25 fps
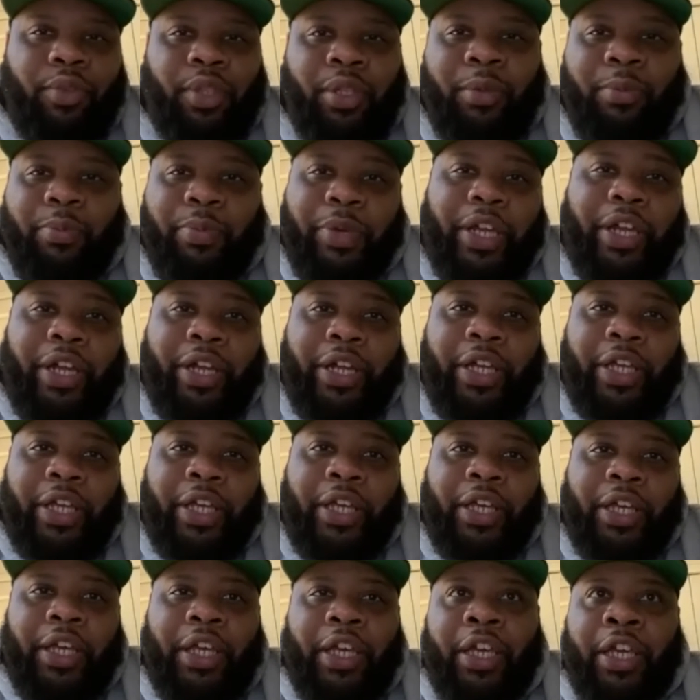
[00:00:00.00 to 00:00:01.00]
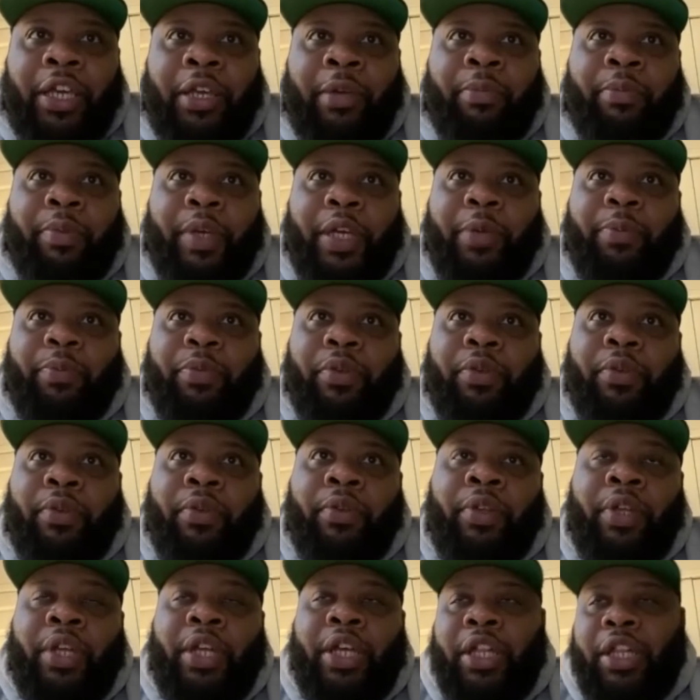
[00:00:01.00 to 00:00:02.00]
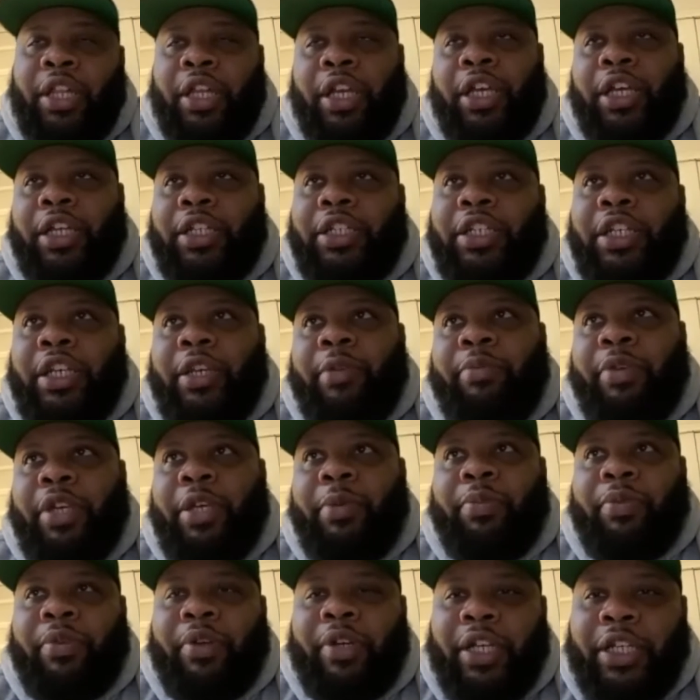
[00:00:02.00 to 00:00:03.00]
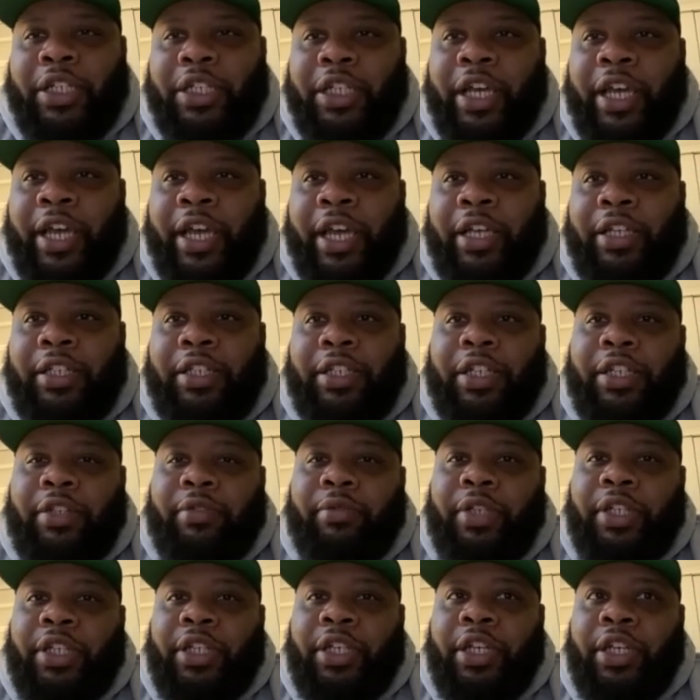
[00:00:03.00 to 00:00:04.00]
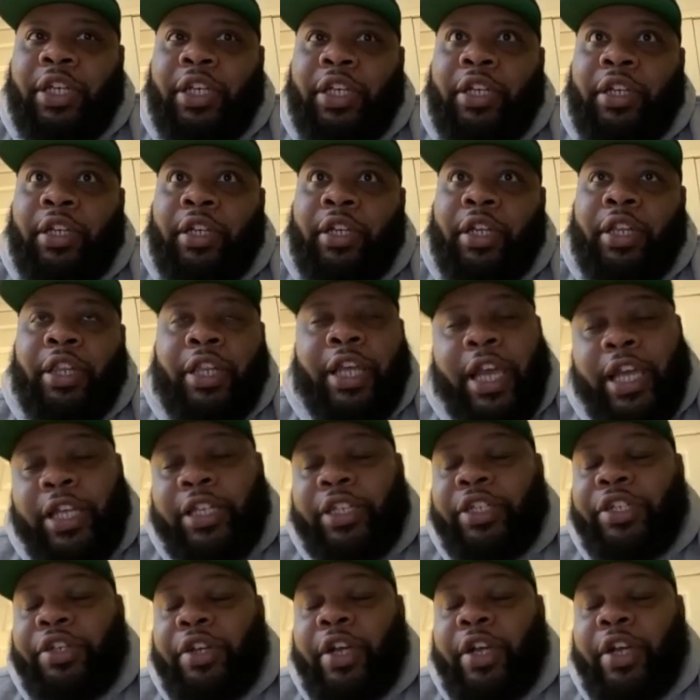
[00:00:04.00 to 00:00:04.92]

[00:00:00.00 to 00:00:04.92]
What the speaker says: period. And people, like I said, people always ask, because we did last year, I